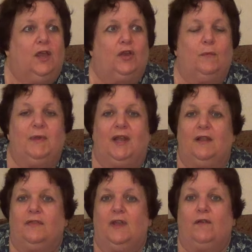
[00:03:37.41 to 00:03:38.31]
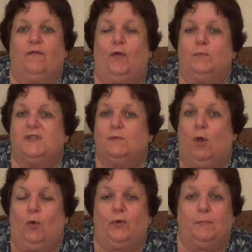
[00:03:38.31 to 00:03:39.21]
It could be anything from
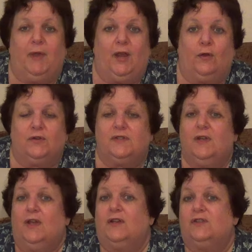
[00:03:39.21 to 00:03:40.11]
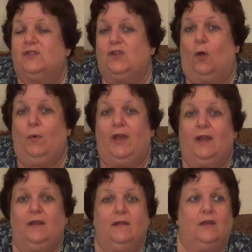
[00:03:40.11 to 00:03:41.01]
small repairs,
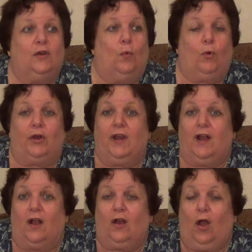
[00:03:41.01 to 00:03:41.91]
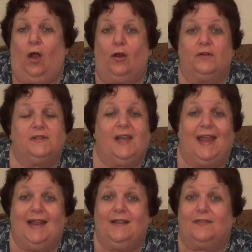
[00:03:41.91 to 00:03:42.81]
sewing, you know, working on cars,
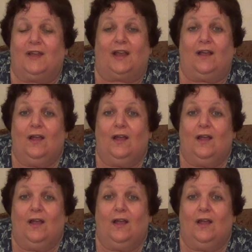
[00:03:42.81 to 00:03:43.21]
anything.